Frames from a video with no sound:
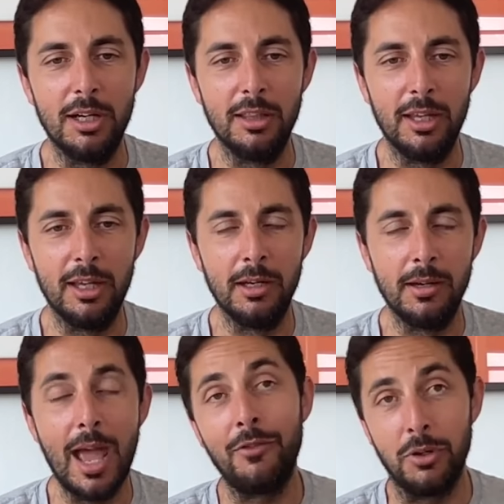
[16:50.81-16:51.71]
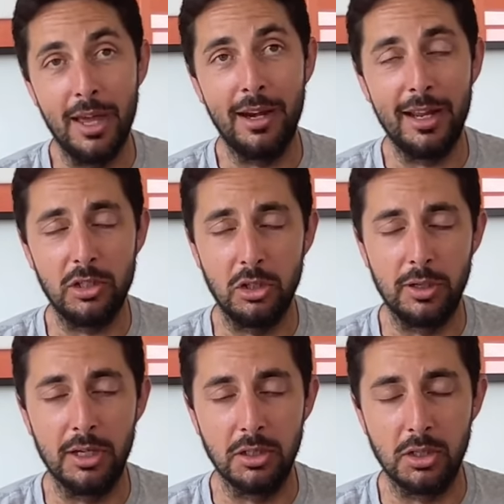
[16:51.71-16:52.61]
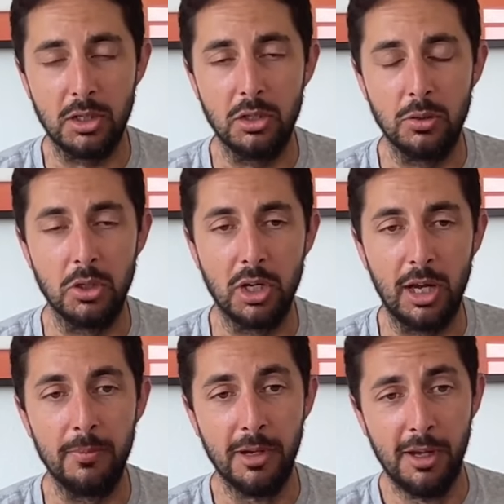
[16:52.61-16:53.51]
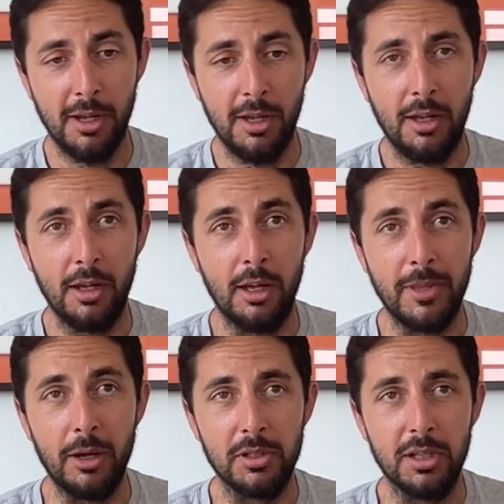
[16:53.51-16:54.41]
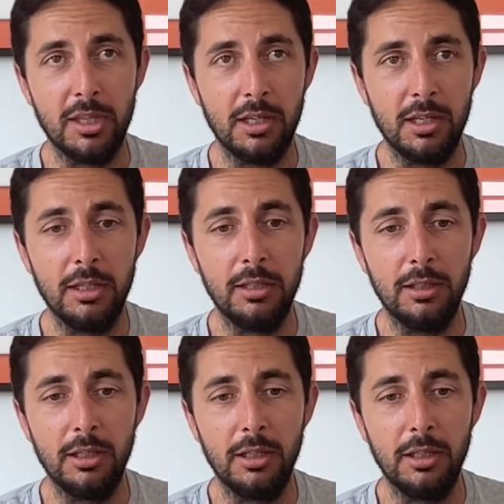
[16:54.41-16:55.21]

And then after that, I actually transitioned to a job that was in the